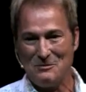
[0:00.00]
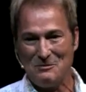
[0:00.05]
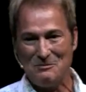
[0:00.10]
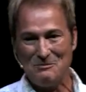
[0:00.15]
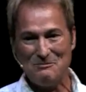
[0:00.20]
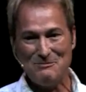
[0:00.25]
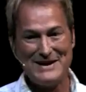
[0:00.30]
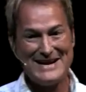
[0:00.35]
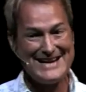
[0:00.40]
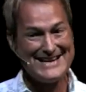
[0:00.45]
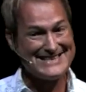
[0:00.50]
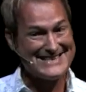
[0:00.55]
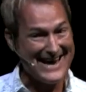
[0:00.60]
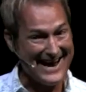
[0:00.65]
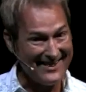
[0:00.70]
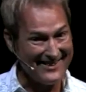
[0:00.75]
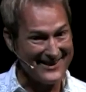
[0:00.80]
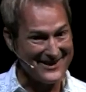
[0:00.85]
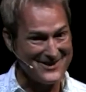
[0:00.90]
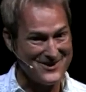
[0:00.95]
me
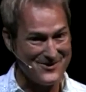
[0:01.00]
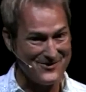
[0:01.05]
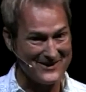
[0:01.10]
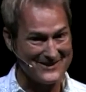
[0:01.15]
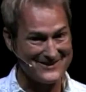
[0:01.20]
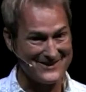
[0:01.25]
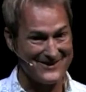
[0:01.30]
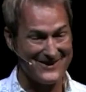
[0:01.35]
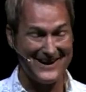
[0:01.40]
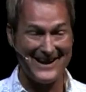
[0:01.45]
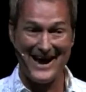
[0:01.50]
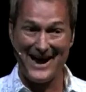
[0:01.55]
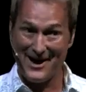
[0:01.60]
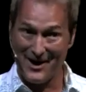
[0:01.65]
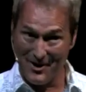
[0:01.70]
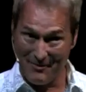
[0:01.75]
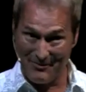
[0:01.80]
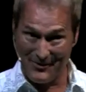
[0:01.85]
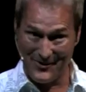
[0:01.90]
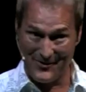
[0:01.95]
telling you isn't going to
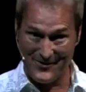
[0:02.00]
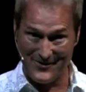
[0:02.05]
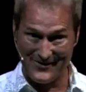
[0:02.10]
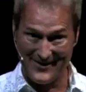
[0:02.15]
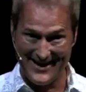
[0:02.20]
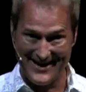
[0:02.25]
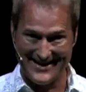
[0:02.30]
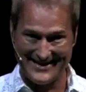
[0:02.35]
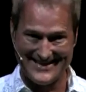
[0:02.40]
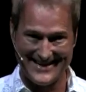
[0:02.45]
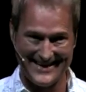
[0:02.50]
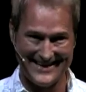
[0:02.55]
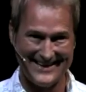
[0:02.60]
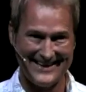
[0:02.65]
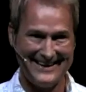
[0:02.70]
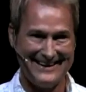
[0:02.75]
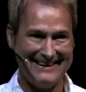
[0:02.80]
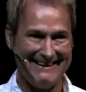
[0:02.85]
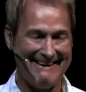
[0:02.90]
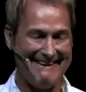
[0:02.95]
help a whole lot.
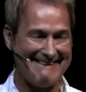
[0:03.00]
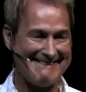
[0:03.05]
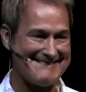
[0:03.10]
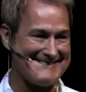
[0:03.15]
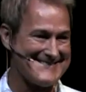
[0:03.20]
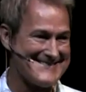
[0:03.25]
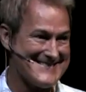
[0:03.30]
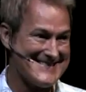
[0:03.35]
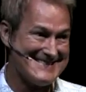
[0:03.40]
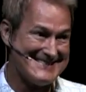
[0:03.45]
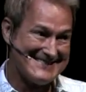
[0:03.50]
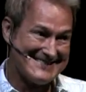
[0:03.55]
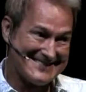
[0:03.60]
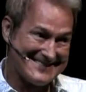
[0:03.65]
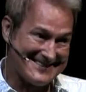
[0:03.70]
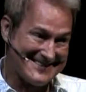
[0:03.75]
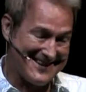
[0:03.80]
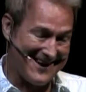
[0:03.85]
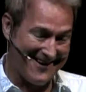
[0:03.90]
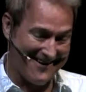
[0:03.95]

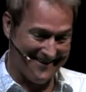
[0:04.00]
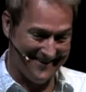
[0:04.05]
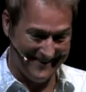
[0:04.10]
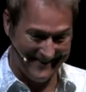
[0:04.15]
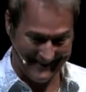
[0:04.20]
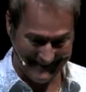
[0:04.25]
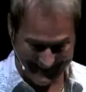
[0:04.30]
So,